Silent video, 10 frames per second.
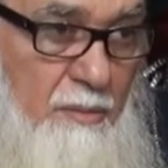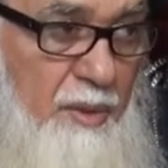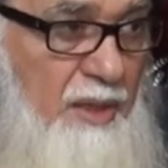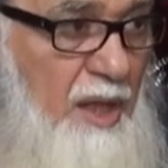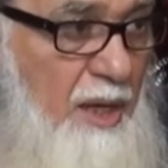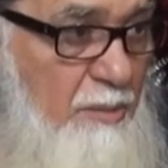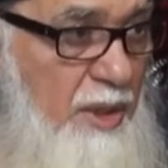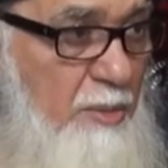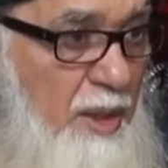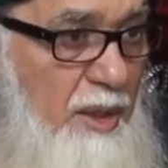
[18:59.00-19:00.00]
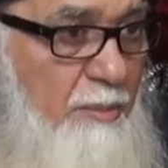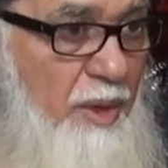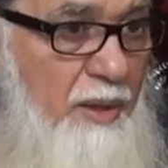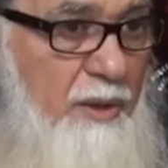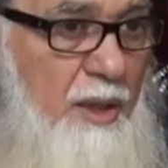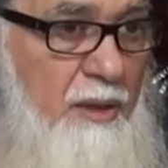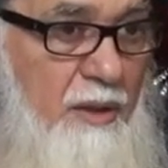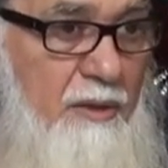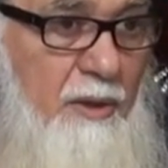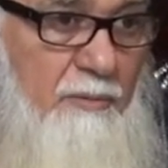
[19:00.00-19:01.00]
but I meet many Pakistanis.
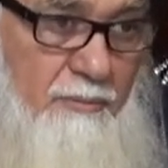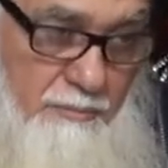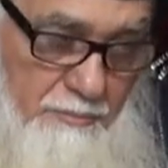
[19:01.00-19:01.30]
They say,